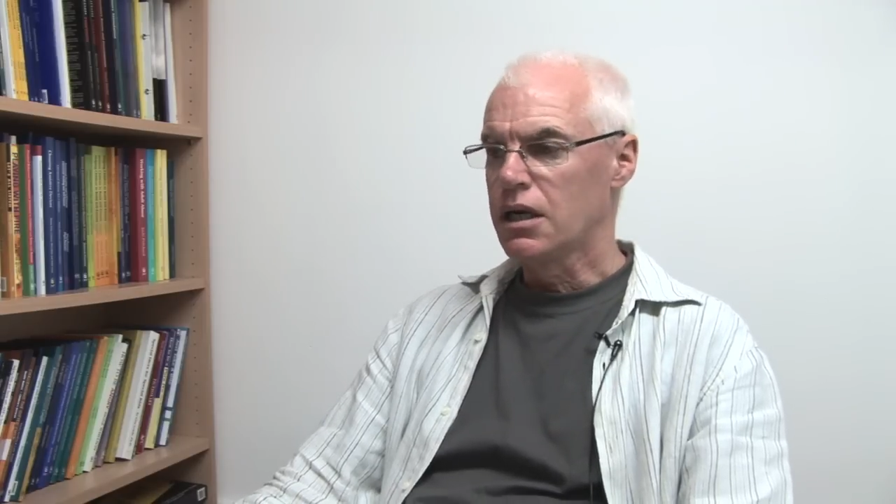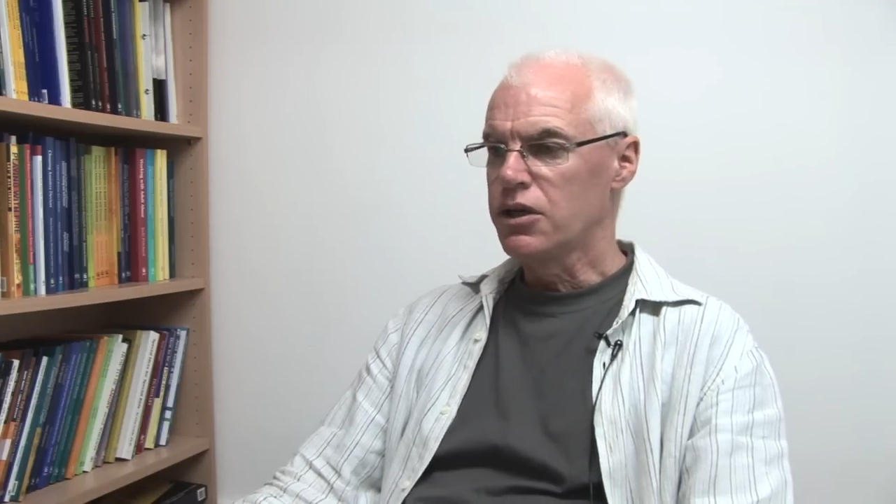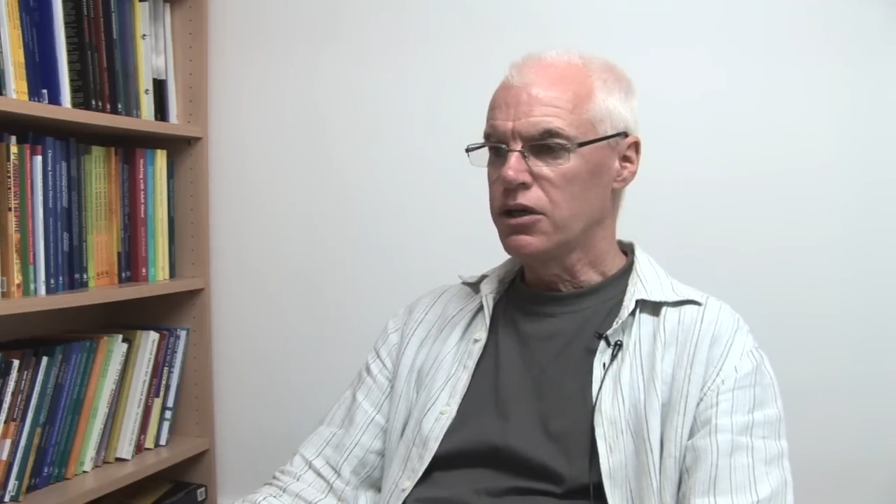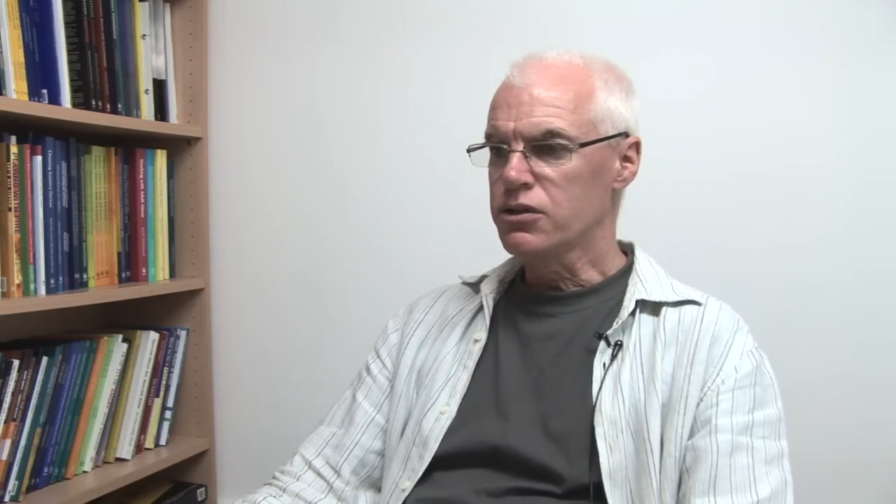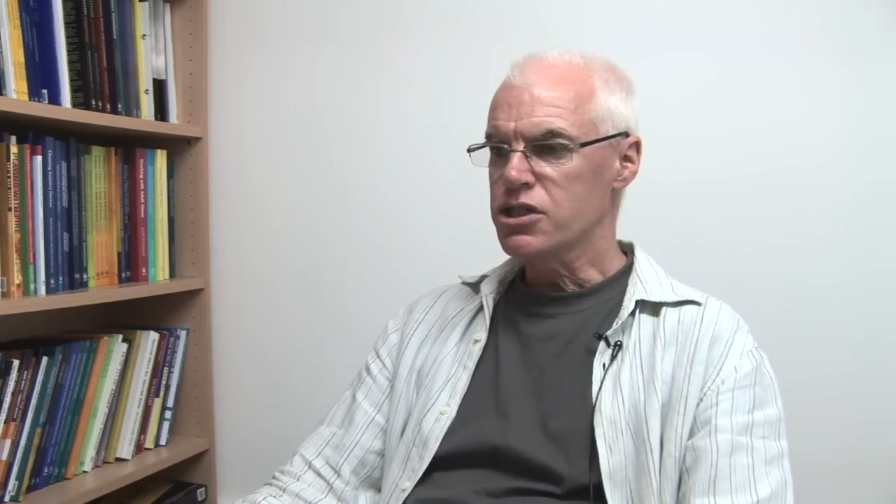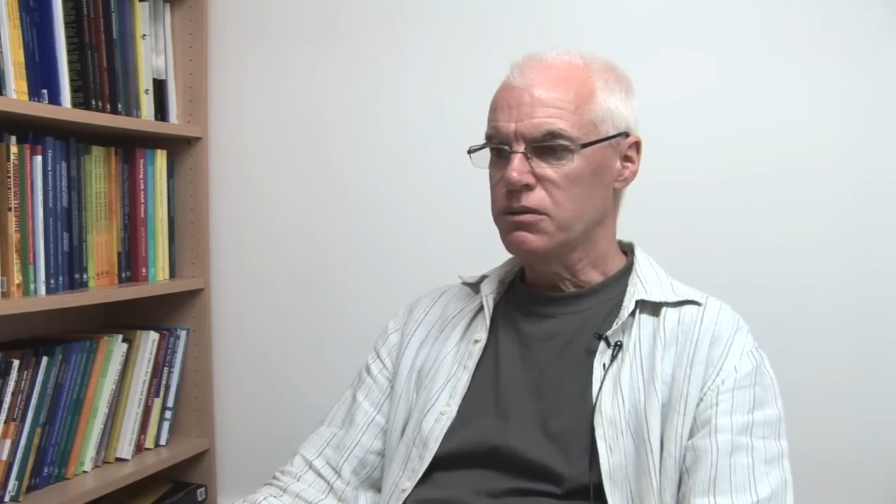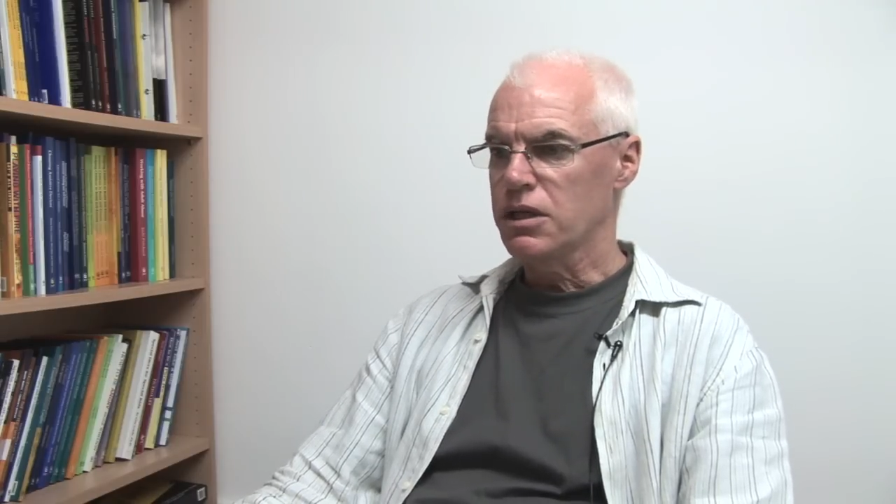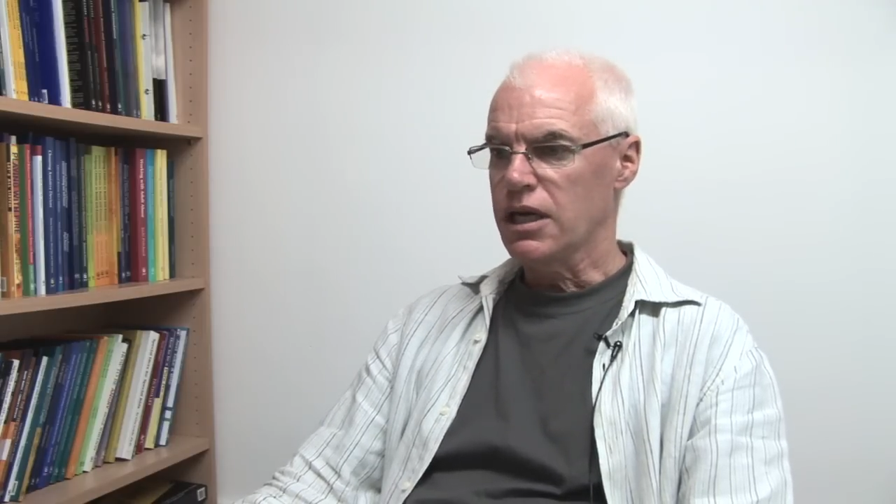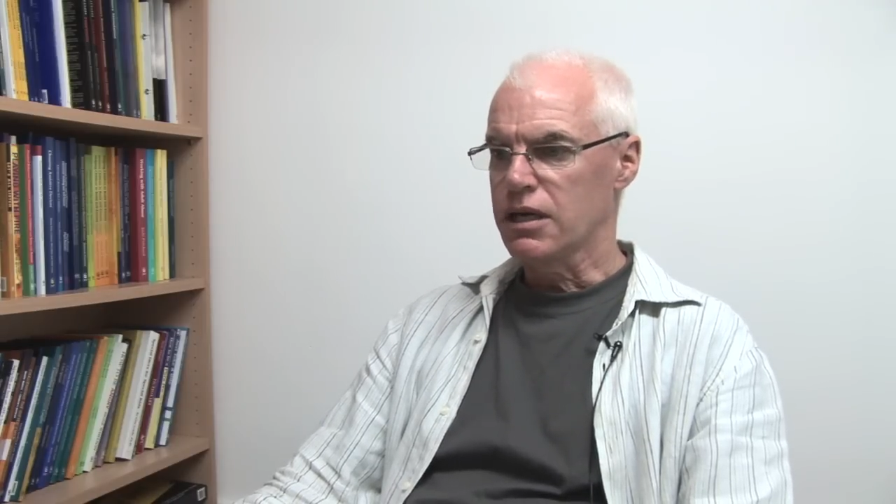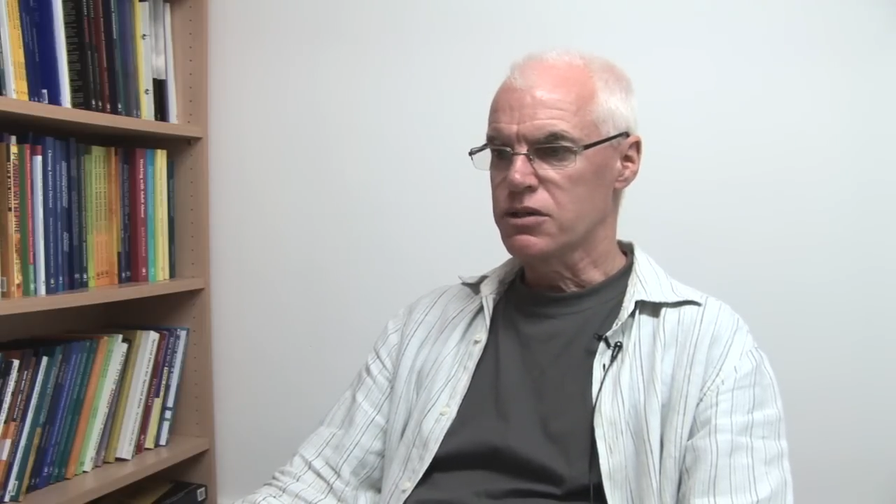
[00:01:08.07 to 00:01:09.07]
They also
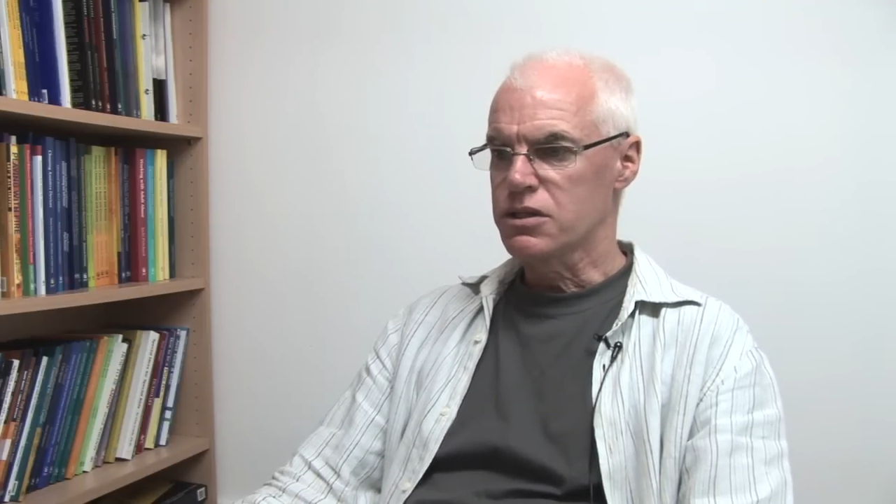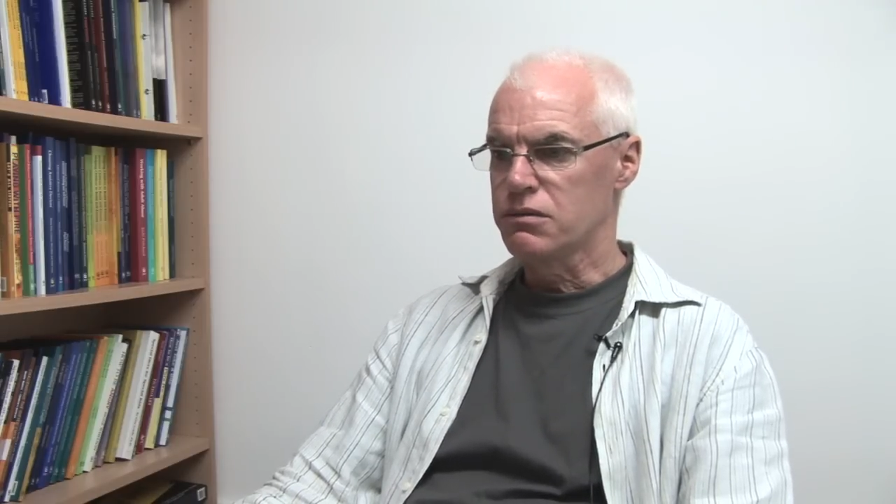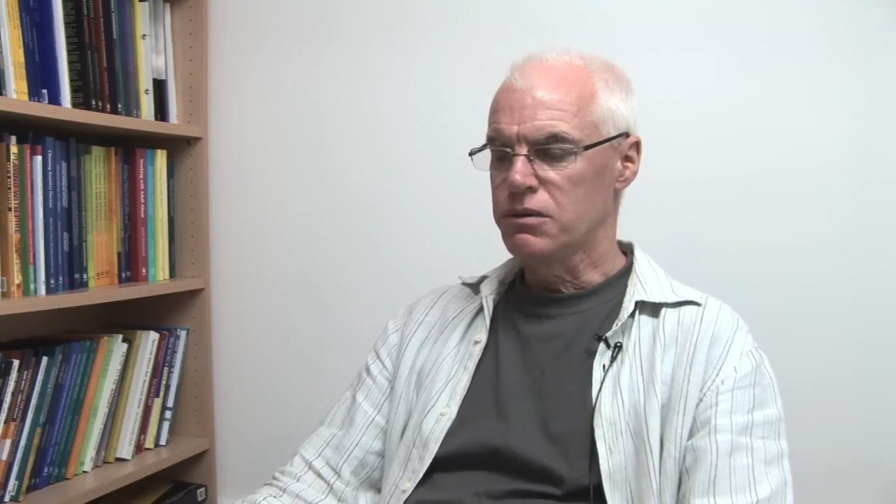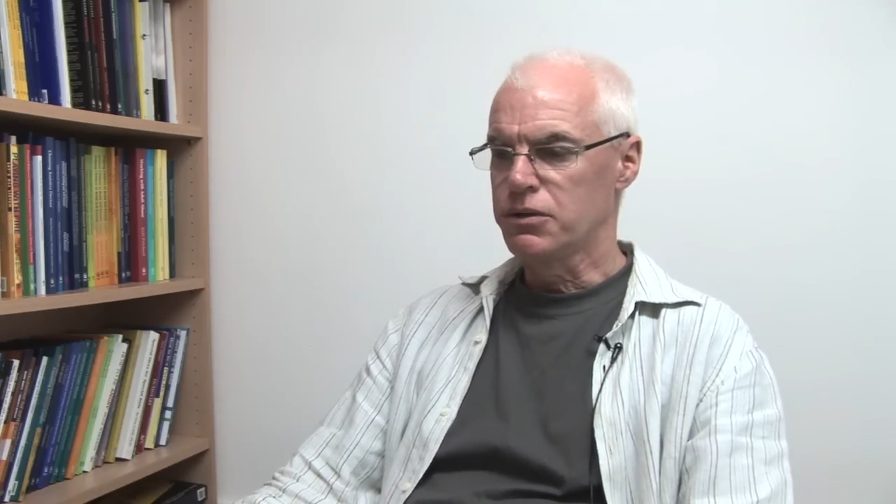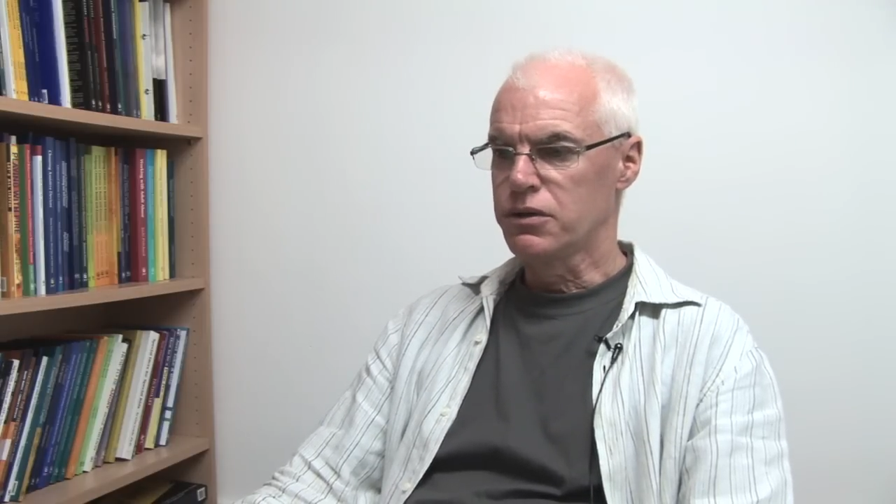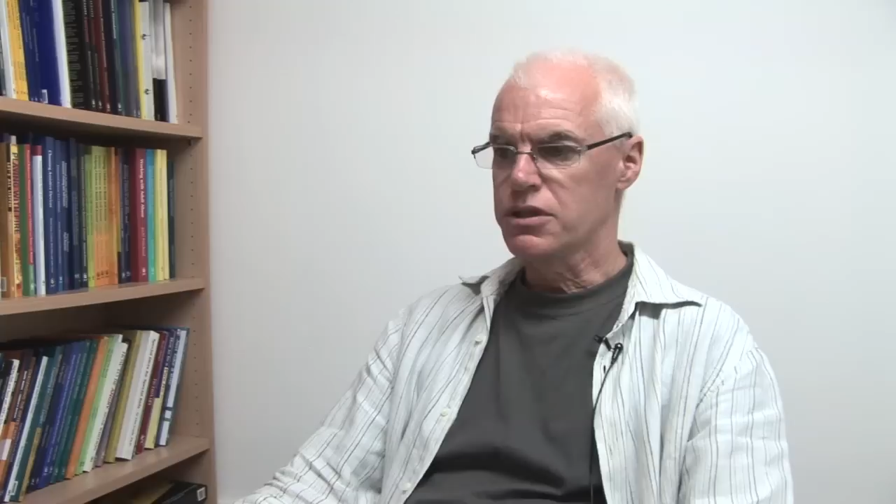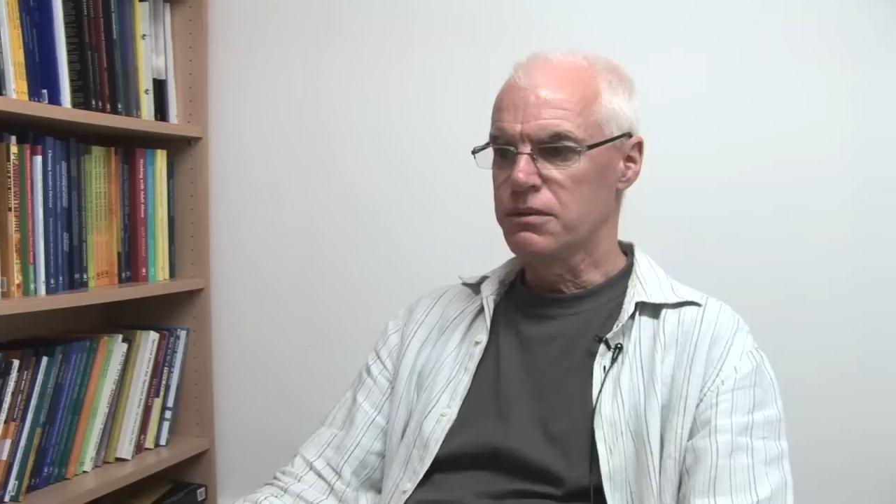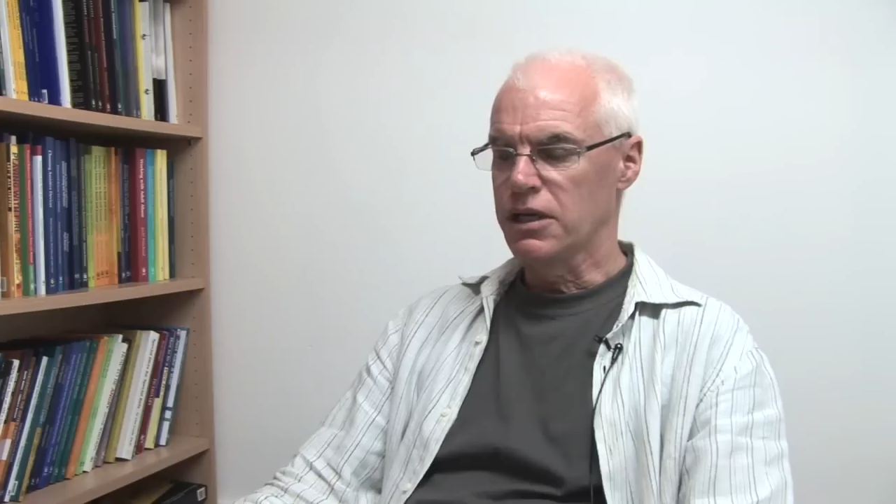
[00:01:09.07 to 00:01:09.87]
reportedly